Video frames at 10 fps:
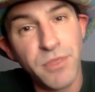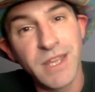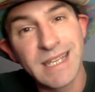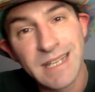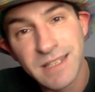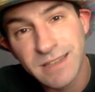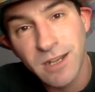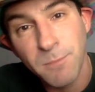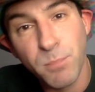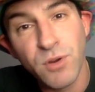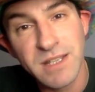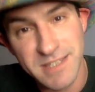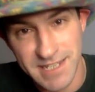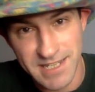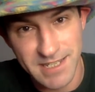thinking that they're
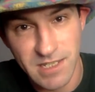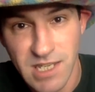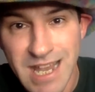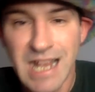princesses